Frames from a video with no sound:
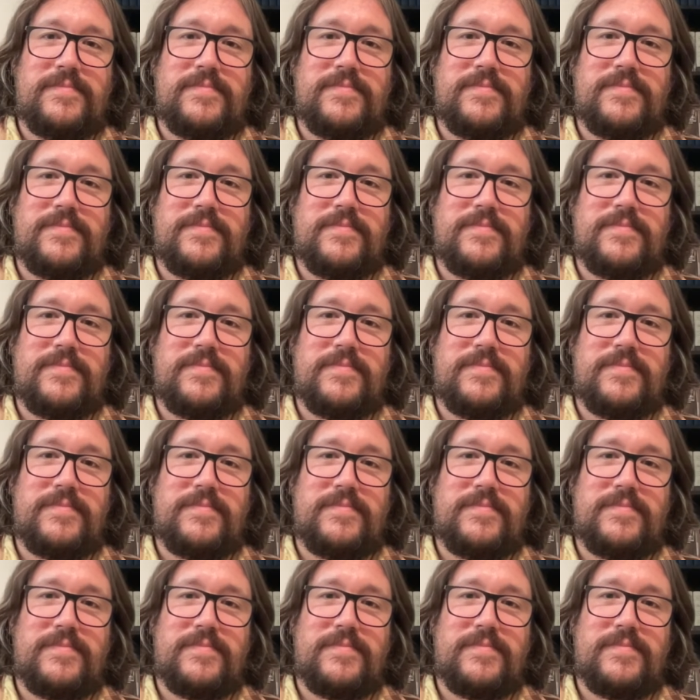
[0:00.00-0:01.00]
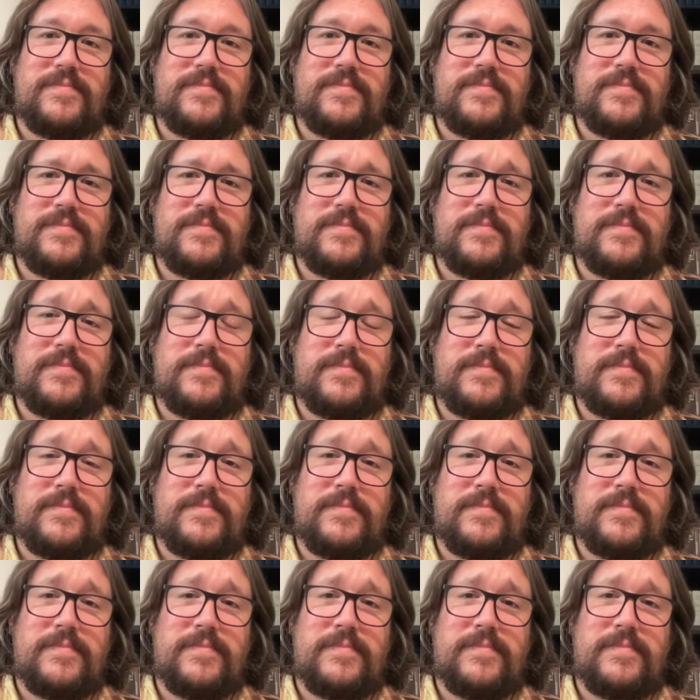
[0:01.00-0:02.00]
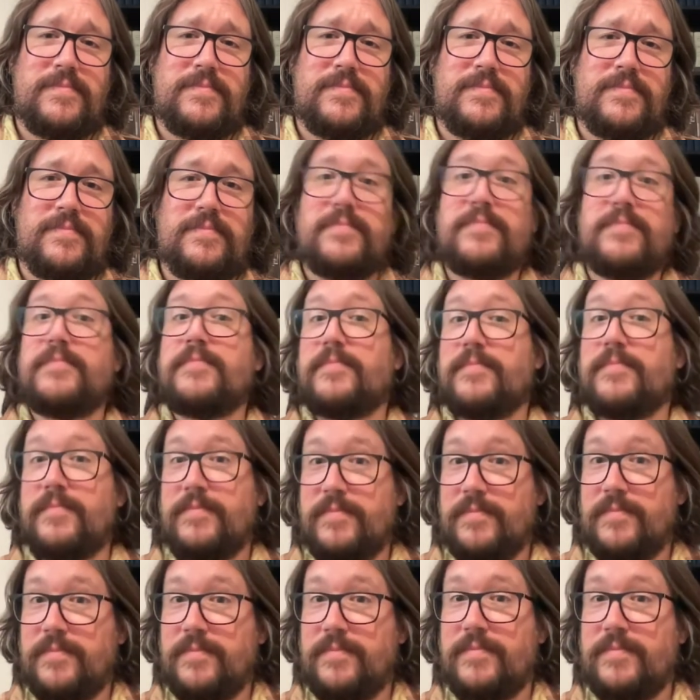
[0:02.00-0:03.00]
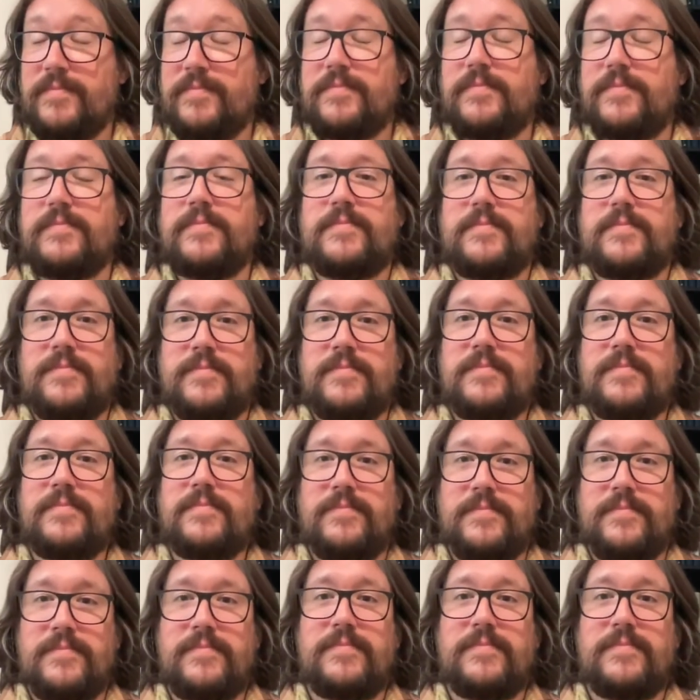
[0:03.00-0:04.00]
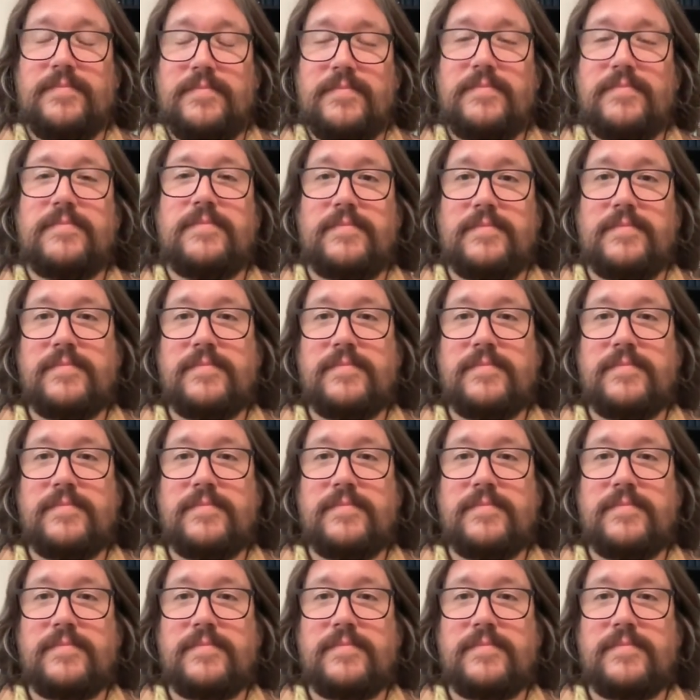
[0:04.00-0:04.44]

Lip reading: (silent)